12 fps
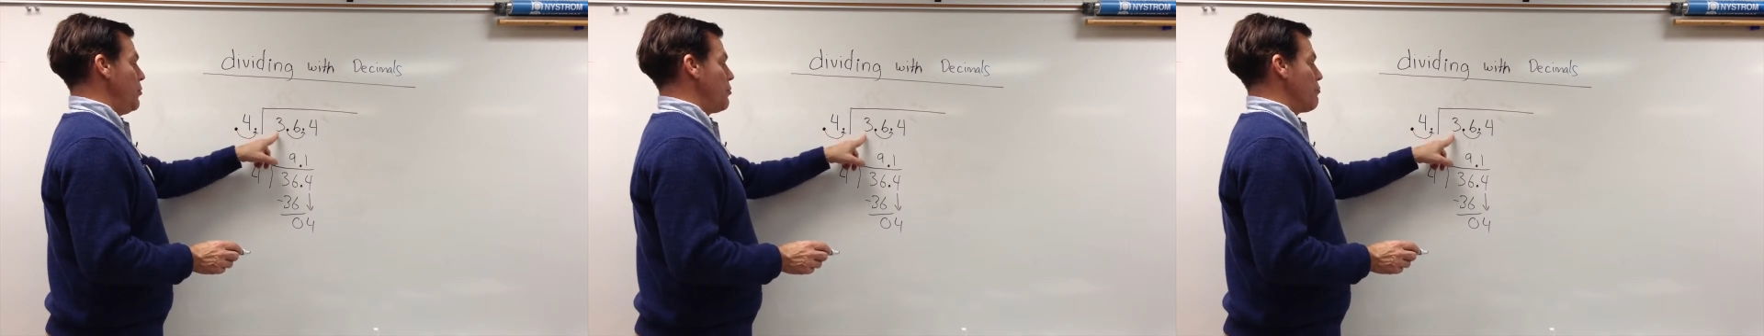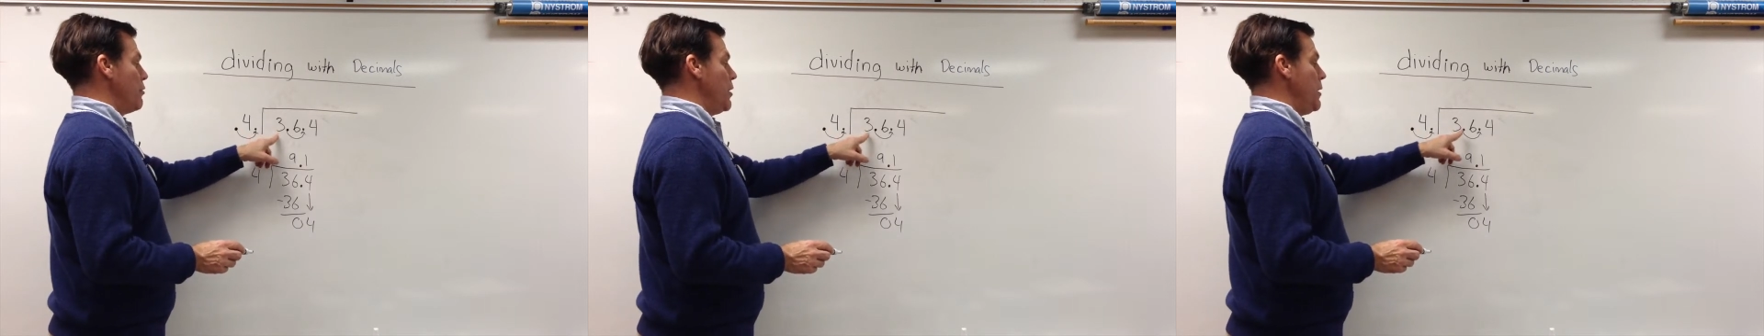
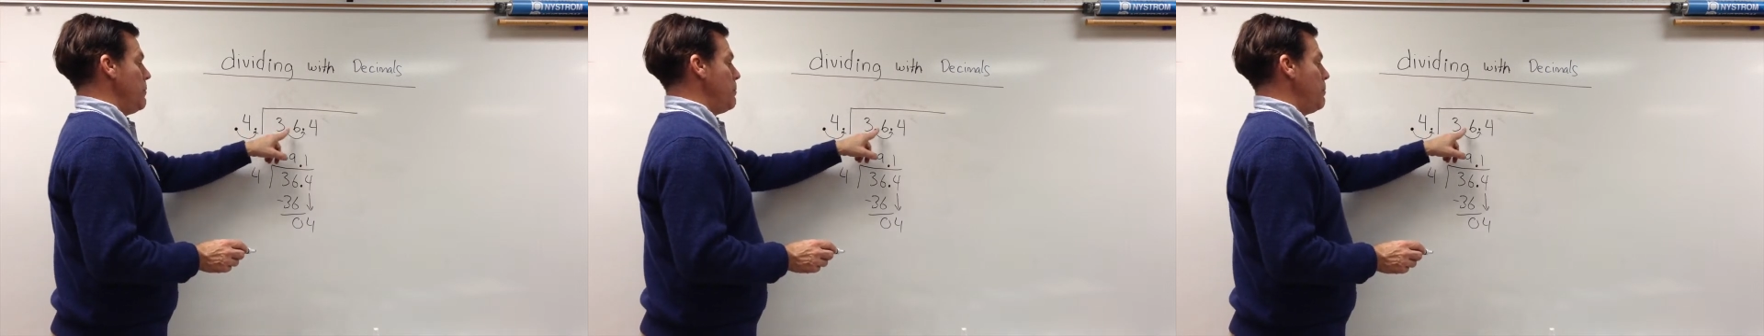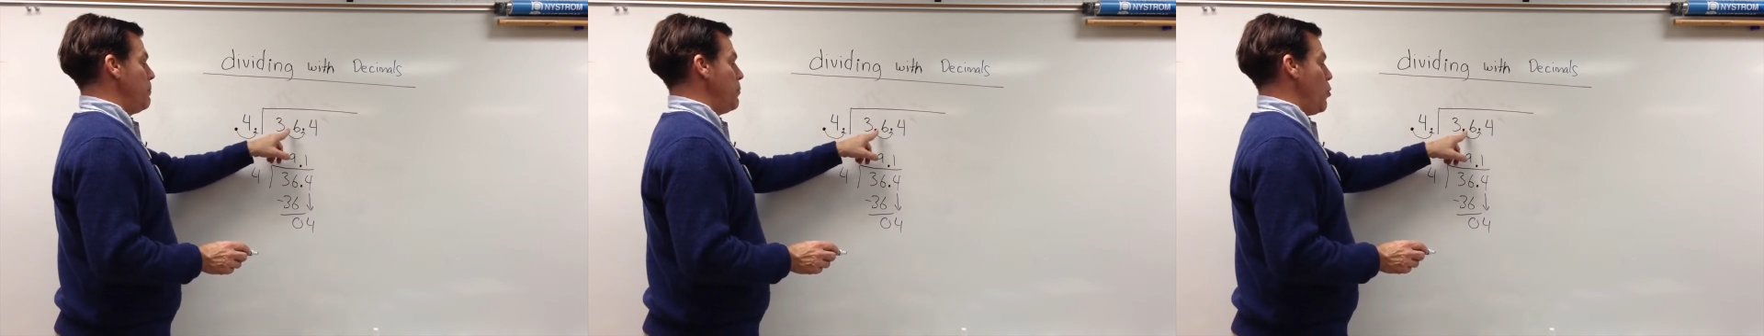3
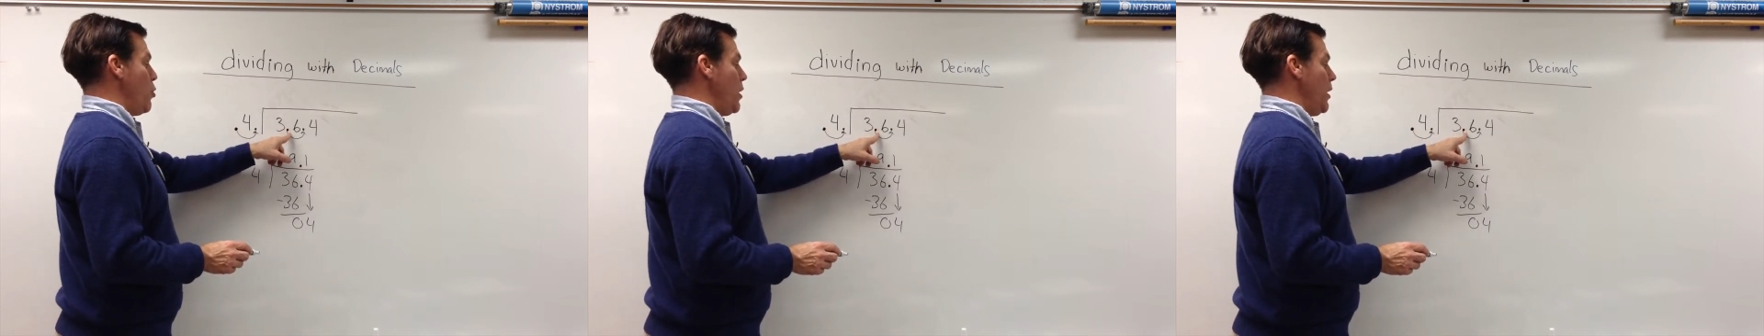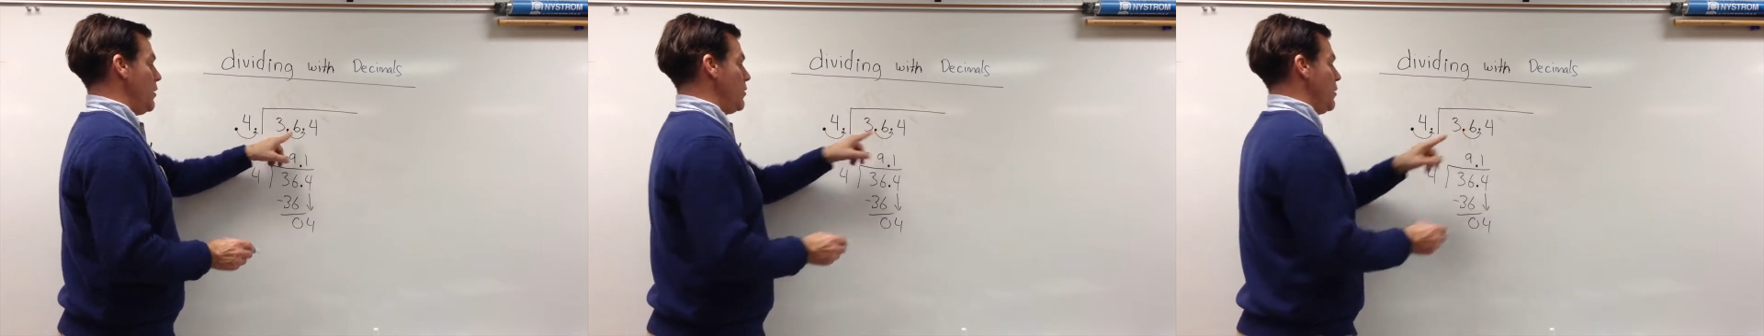
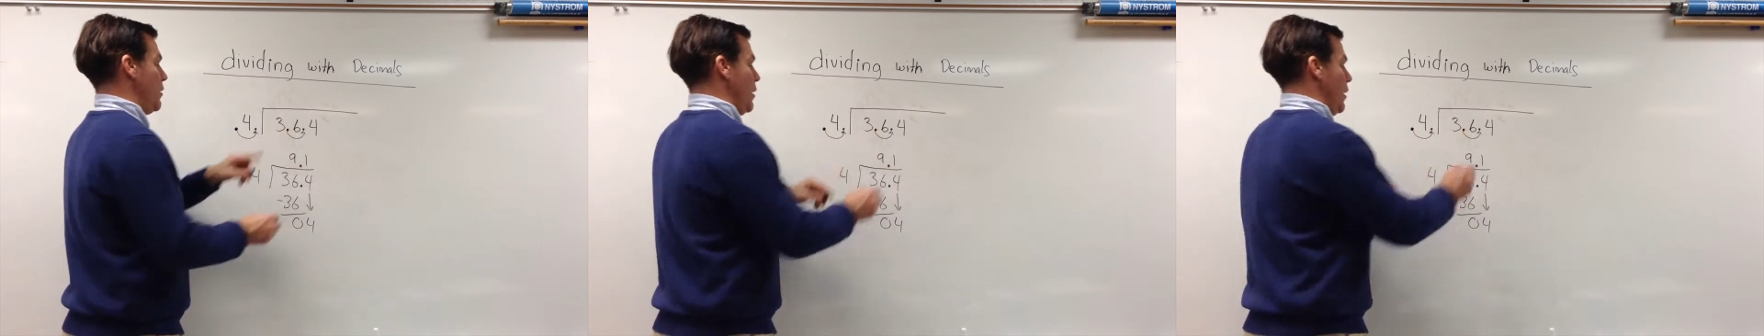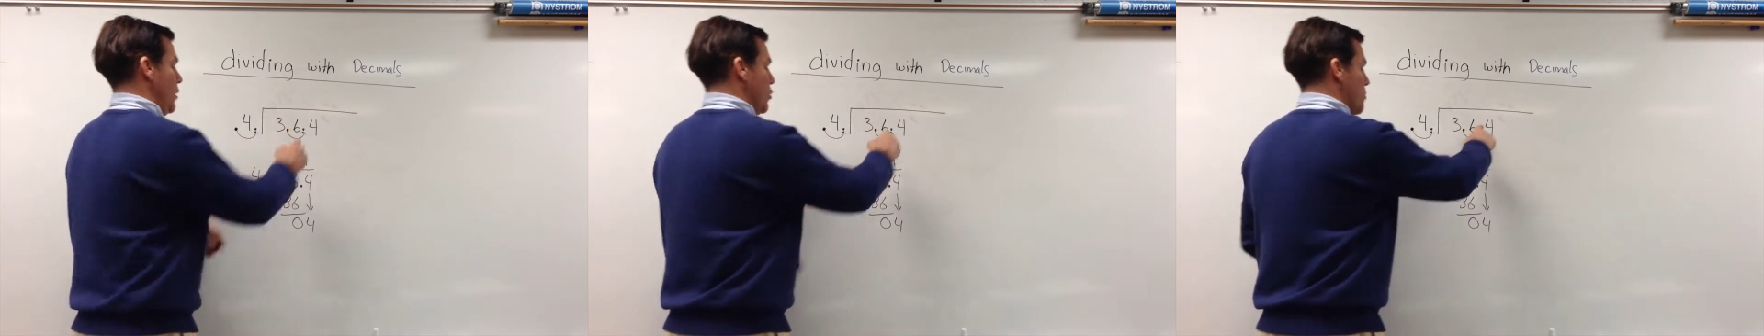point,
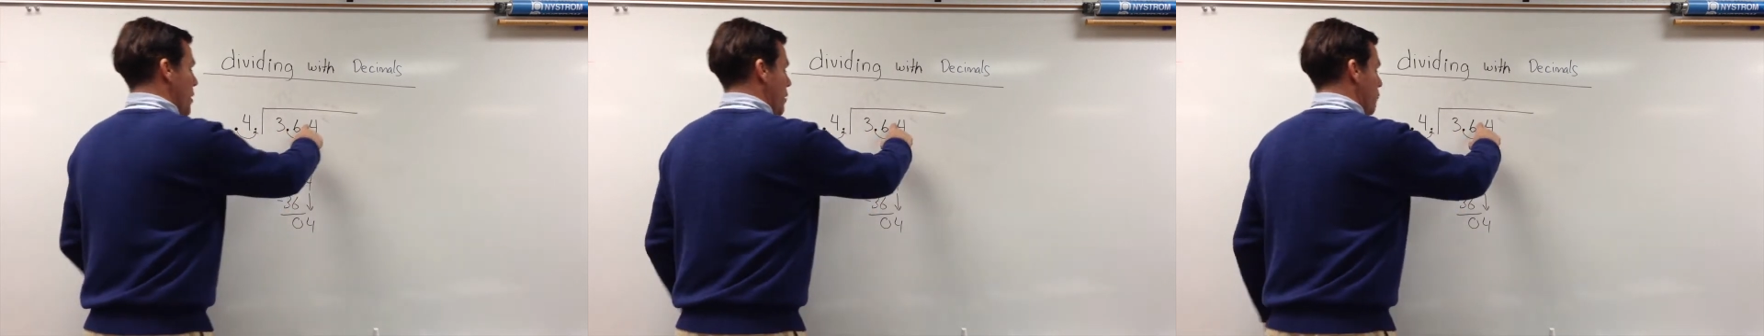and here's my